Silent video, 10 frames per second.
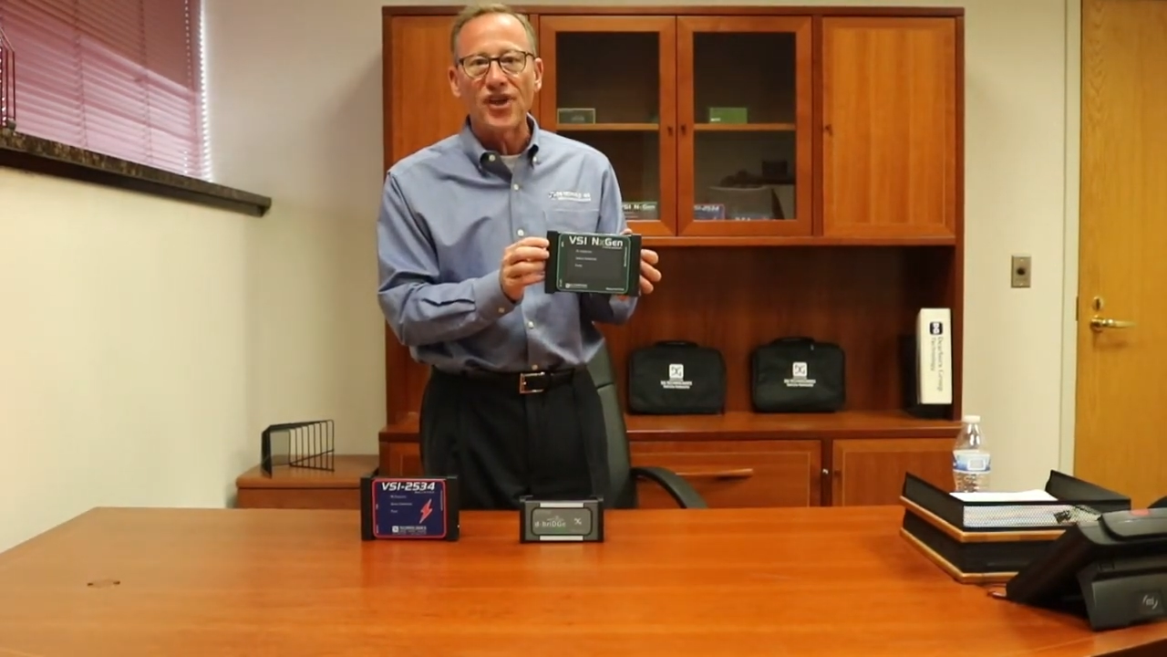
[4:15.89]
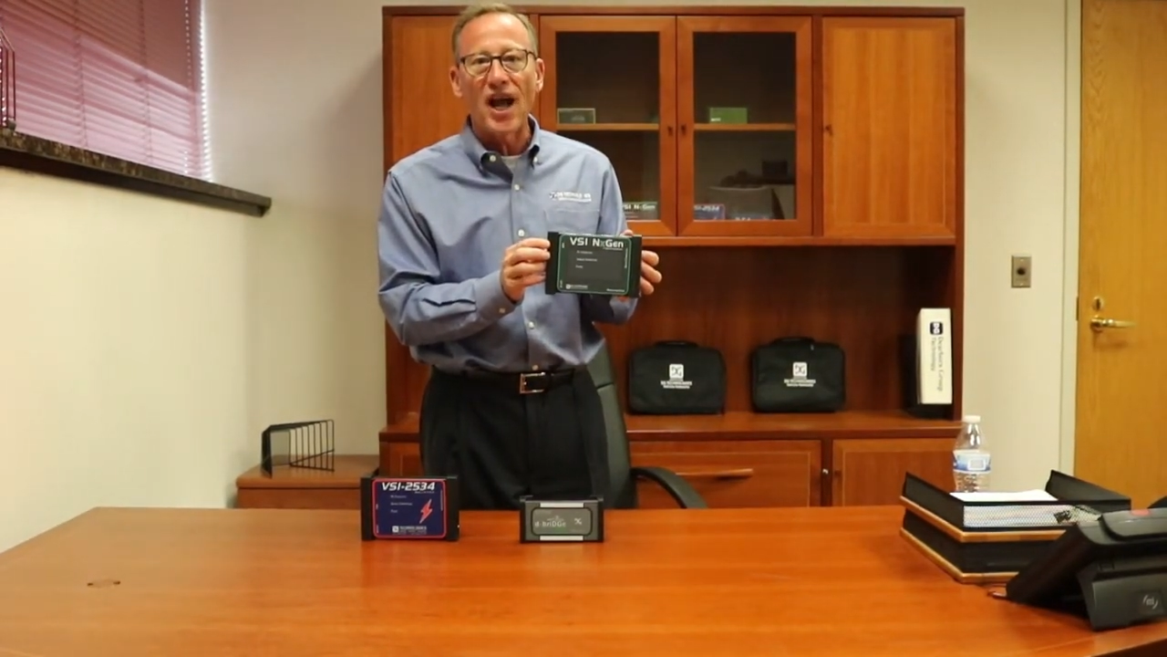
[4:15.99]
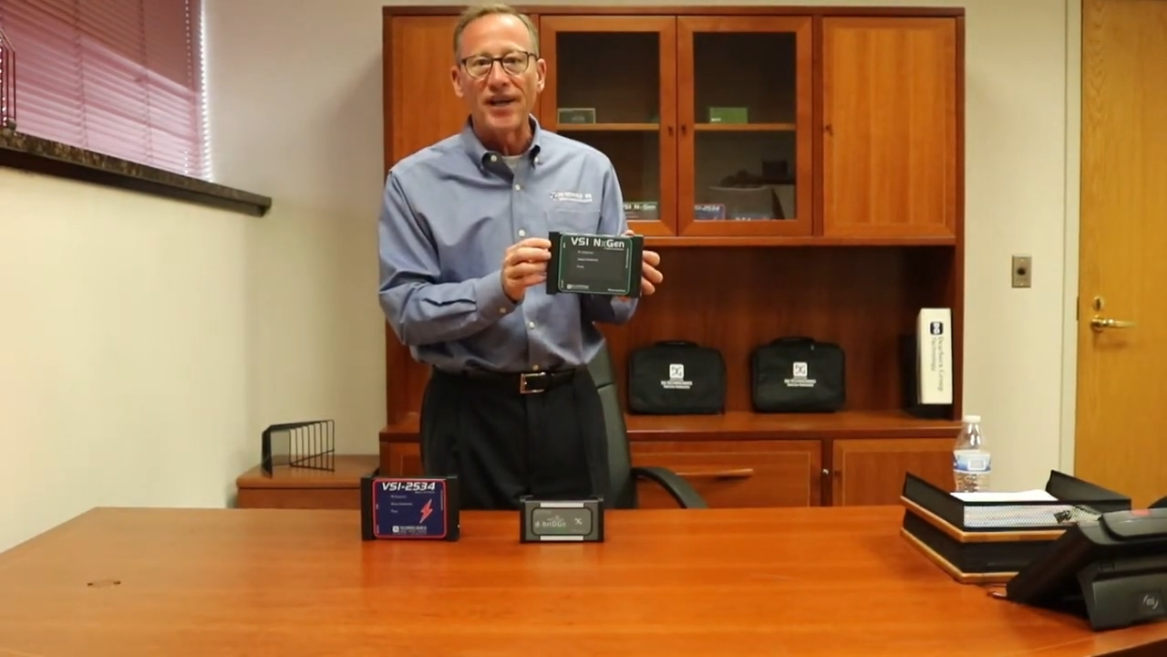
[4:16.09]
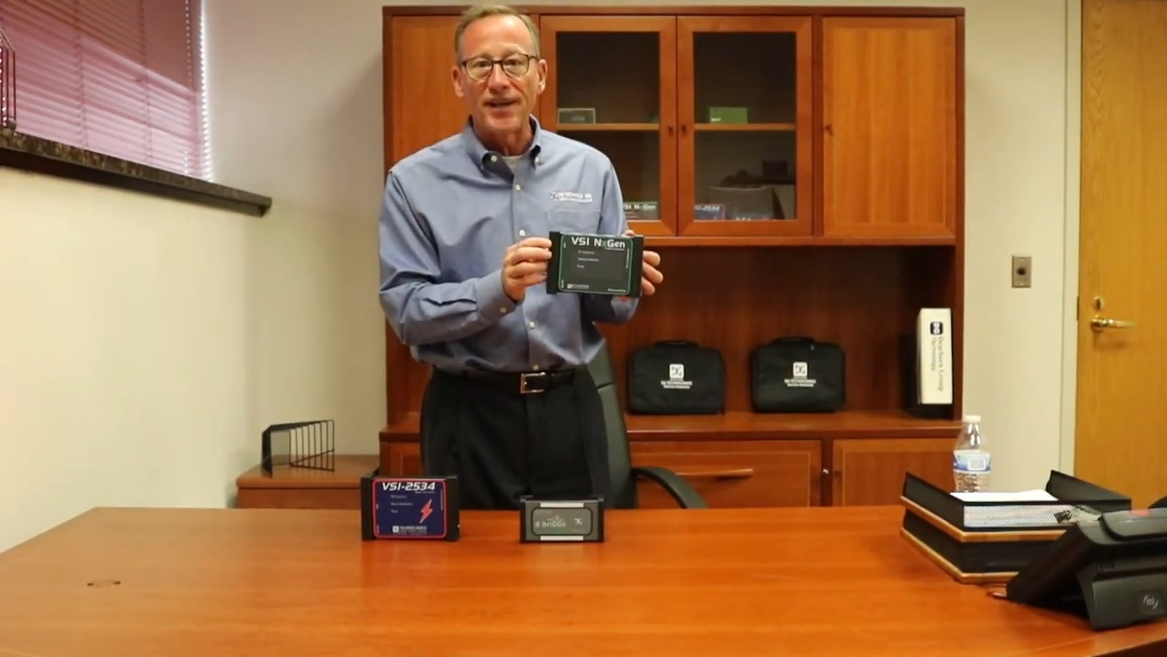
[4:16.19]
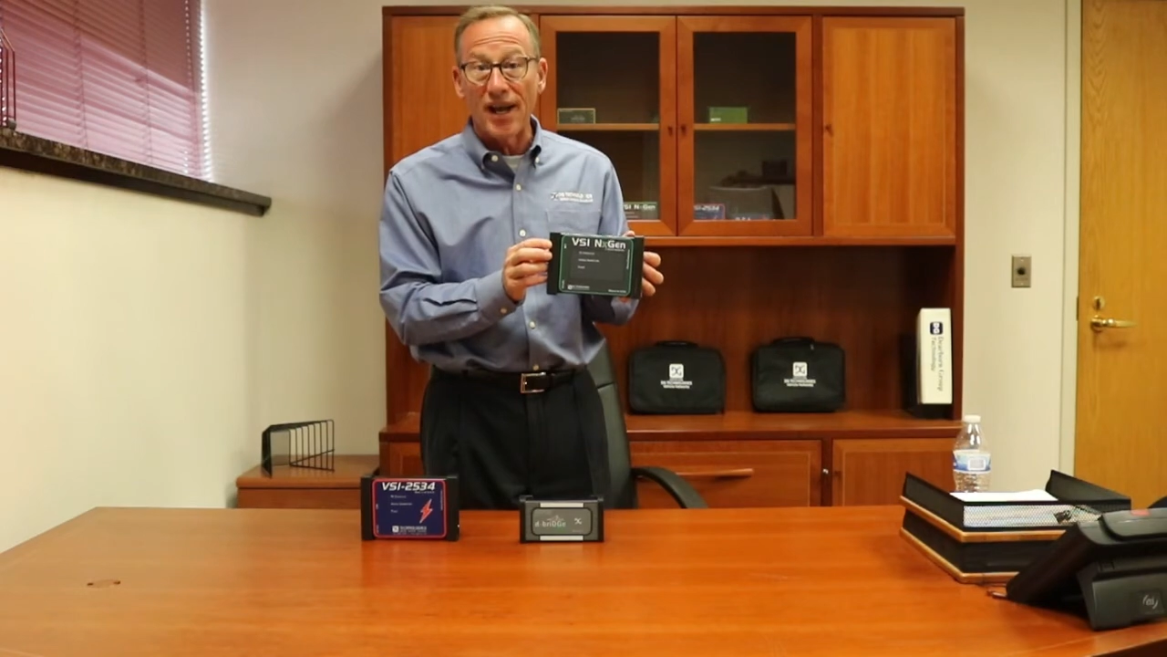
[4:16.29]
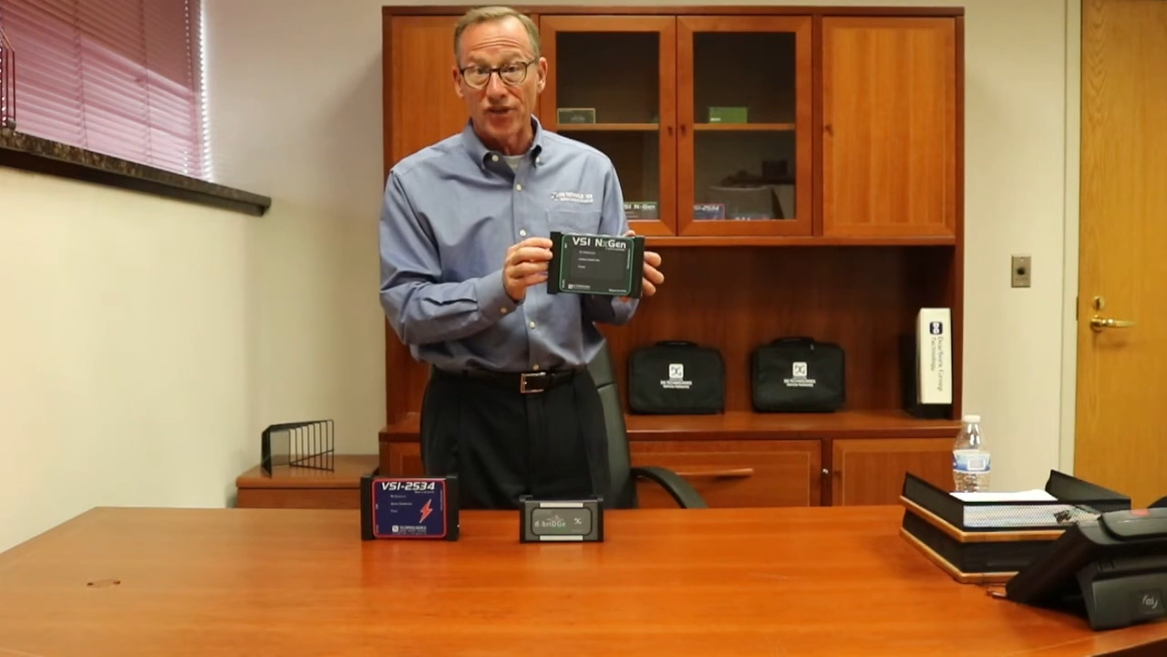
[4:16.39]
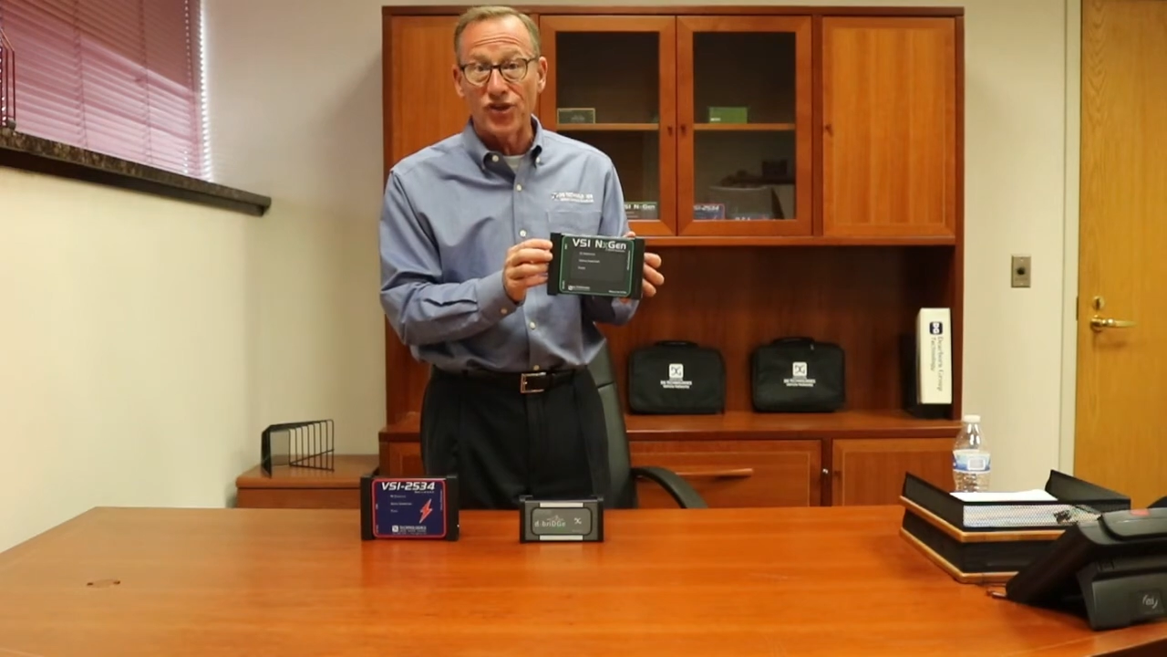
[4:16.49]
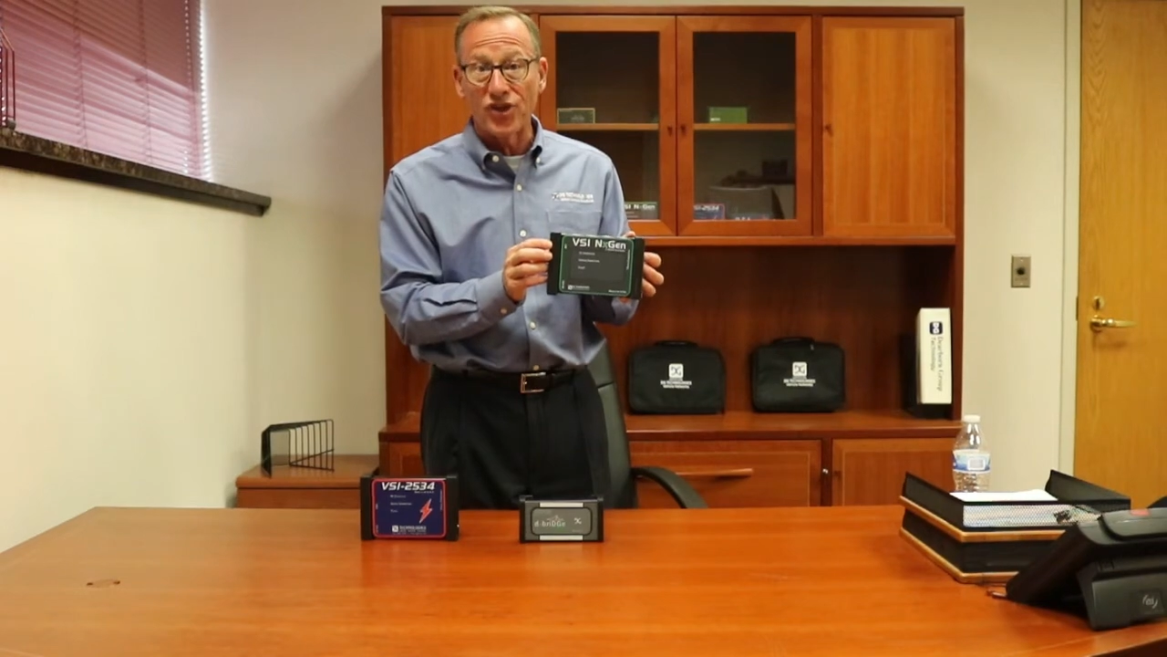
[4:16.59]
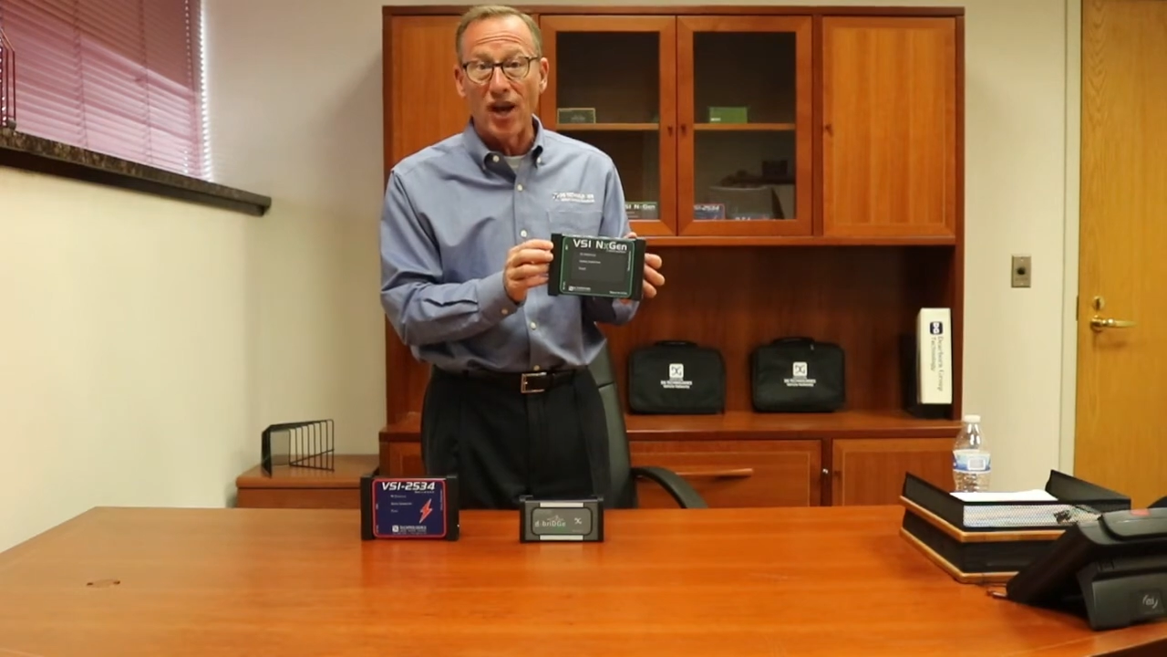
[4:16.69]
Next Gen